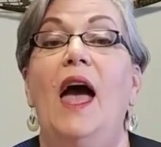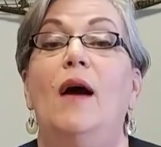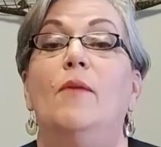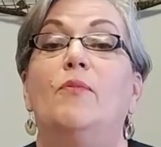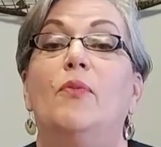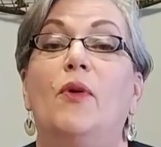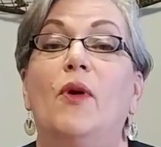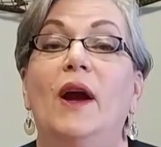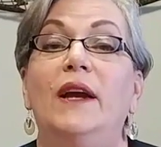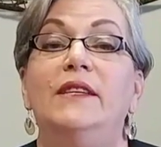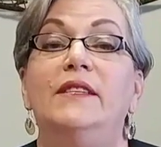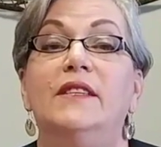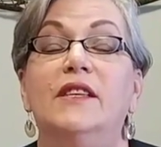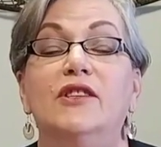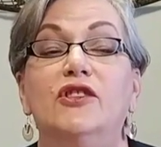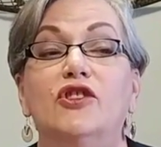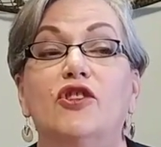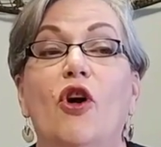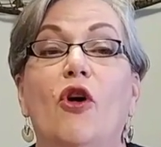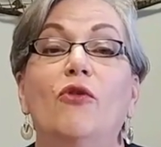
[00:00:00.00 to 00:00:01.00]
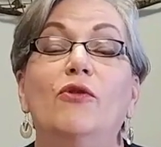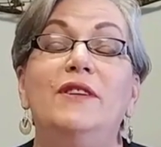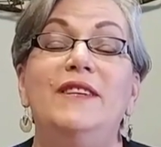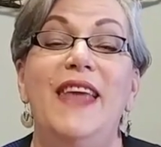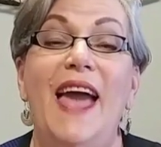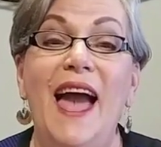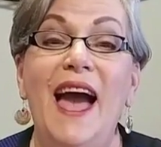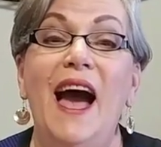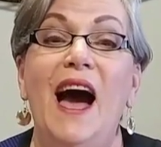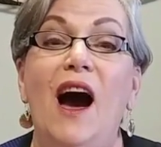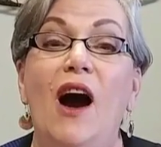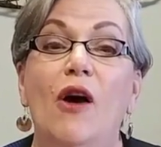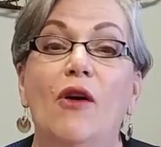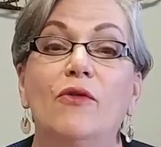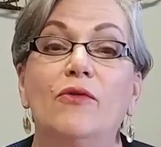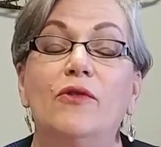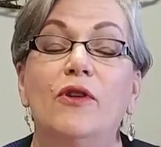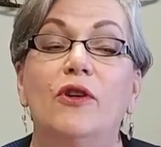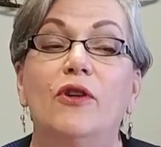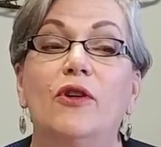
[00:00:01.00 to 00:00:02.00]
And prices go
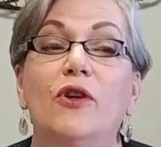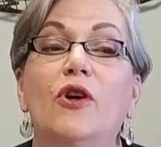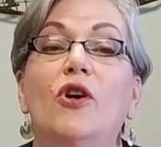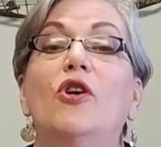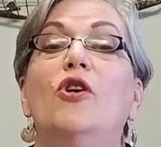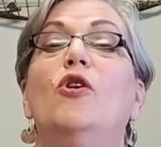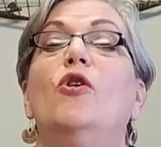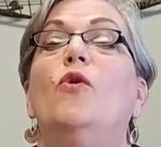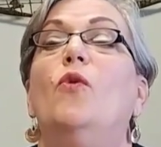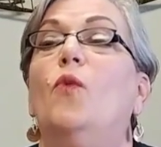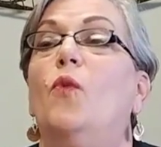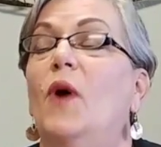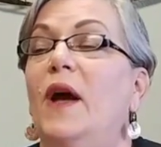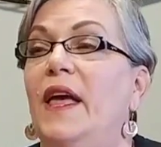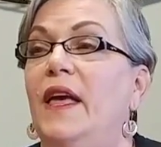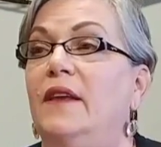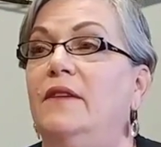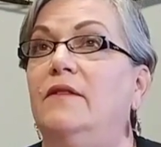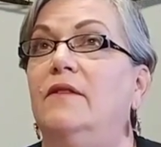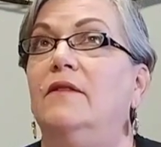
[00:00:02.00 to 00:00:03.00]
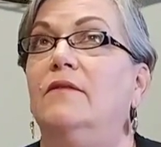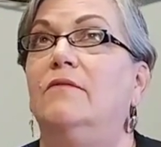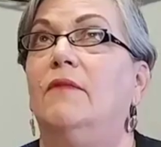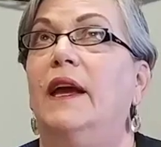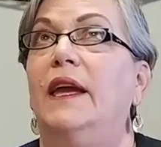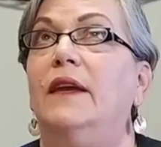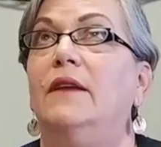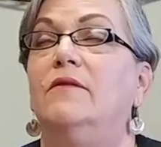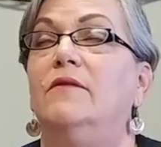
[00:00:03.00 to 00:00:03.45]
down when